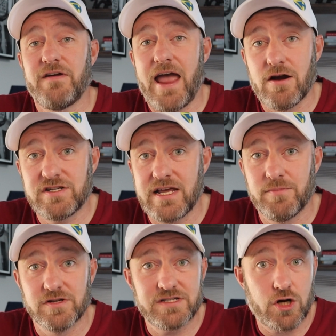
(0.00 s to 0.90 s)
of
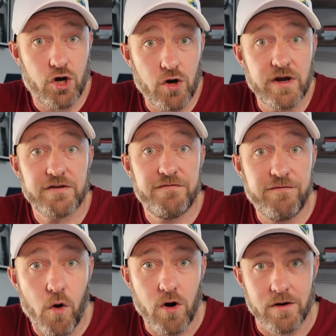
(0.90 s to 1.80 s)
Airtable's current
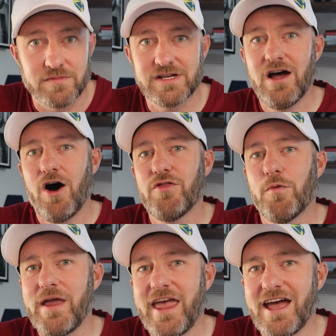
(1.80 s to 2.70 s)
forms, although
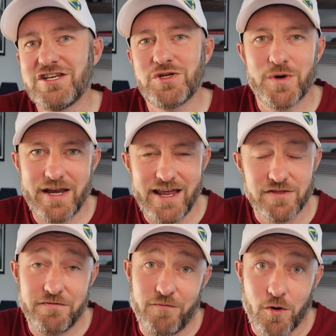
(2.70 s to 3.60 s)
we can't do it in
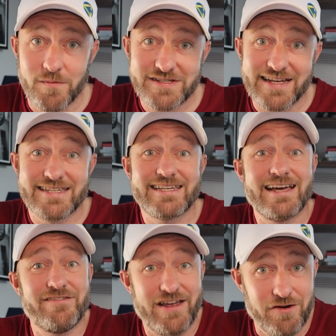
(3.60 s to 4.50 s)
the forms
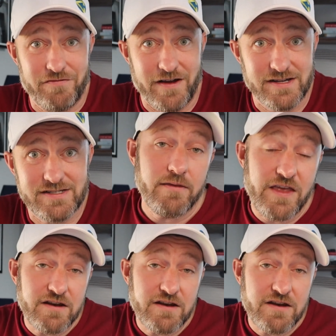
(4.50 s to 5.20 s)
inside of interface.